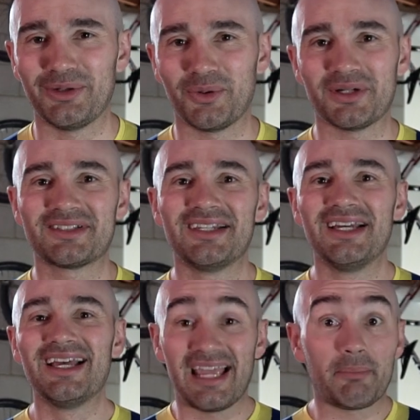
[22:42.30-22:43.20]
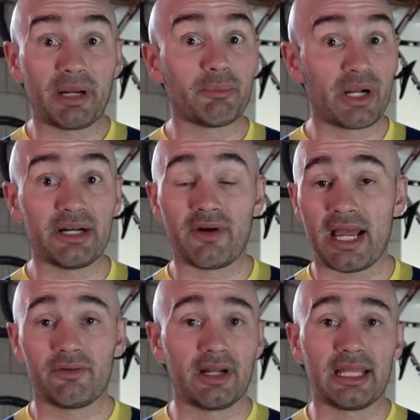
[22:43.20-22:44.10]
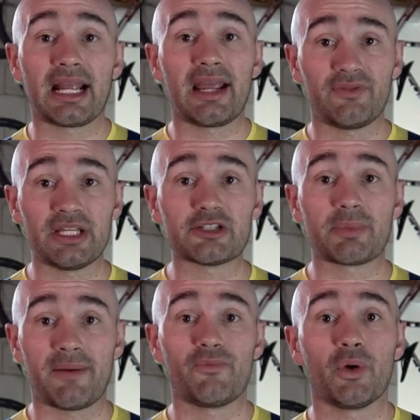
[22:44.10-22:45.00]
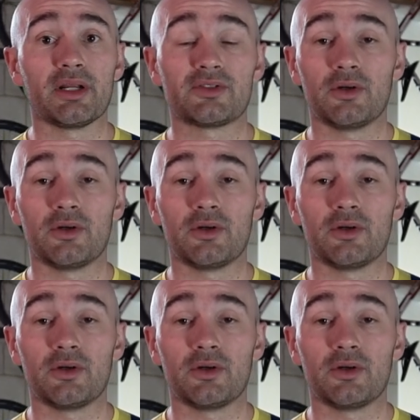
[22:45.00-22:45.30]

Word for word: indoors, but I'm ready to ride, right? Like I have things prepped for it.